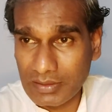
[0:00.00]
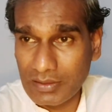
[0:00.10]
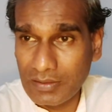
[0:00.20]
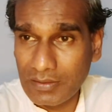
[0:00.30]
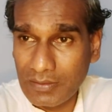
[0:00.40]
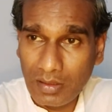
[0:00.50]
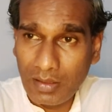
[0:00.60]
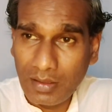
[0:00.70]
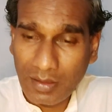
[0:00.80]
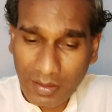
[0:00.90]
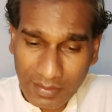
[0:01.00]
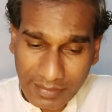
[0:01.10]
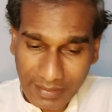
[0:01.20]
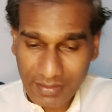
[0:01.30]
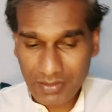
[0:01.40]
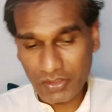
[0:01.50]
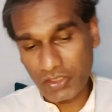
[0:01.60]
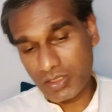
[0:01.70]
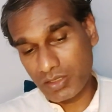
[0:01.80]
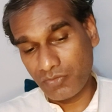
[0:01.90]
And that is the reason we end
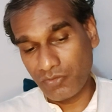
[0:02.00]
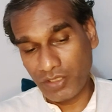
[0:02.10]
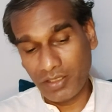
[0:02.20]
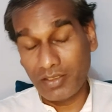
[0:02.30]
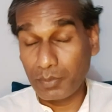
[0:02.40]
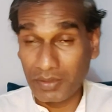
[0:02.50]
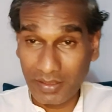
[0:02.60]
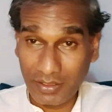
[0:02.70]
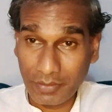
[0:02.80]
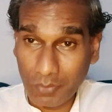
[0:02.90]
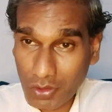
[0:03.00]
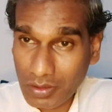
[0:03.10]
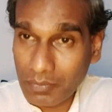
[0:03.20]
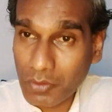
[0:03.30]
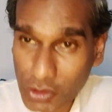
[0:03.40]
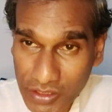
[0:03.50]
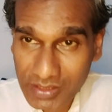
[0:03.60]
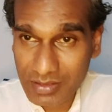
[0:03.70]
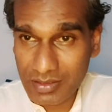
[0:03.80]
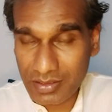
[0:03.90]
up getting more and more diseases.
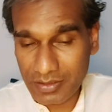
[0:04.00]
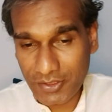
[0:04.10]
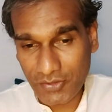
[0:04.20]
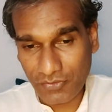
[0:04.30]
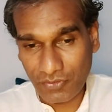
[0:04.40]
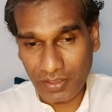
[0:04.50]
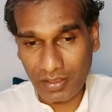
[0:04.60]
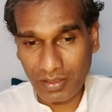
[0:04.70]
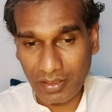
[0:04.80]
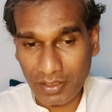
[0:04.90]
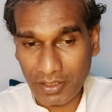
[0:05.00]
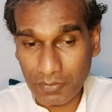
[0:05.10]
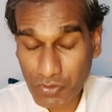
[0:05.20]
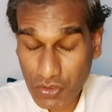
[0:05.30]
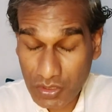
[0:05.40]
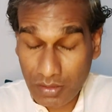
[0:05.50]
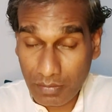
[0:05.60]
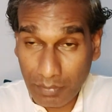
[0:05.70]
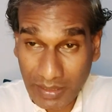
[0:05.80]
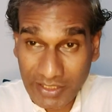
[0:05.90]
We end up being
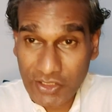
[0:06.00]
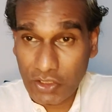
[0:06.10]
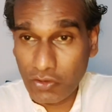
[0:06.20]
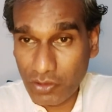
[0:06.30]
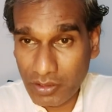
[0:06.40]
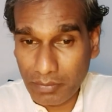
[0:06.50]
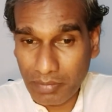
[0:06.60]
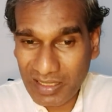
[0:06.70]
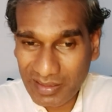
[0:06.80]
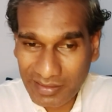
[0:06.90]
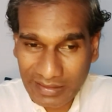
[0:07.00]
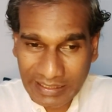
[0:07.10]
surrounded by neighbors and